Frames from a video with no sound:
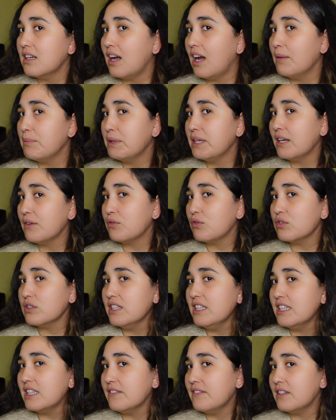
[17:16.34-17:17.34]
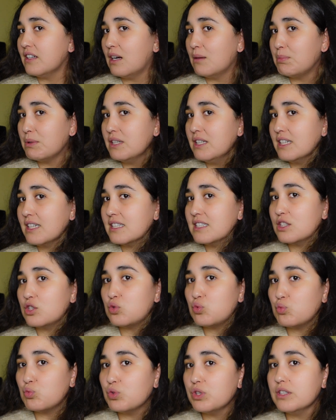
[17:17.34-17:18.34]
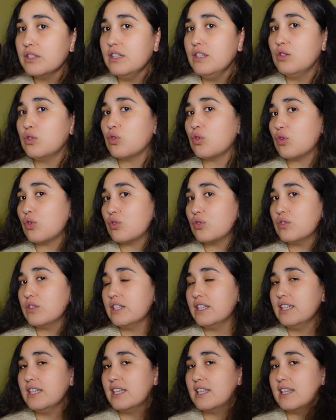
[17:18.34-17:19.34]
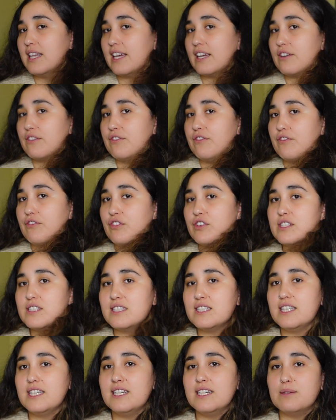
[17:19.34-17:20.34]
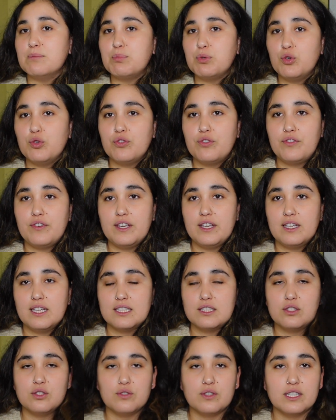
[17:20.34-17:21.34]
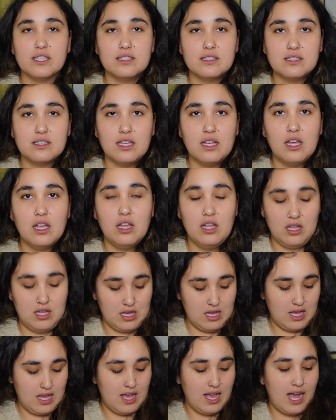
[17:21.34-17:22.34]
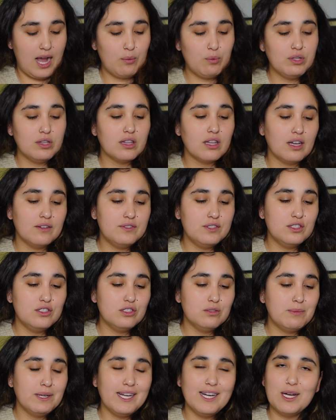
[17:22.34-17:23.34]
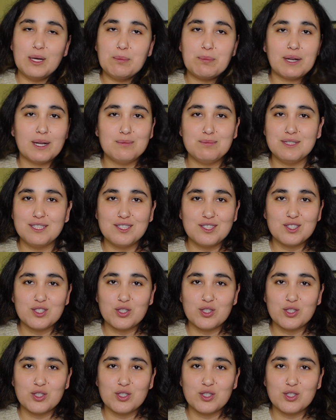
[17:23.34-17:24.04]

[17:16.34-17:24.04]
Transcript: I mean, I've really given up on it because it's really curly and like frizzy and poofy as you can see. I would love to do my hair, but I'm just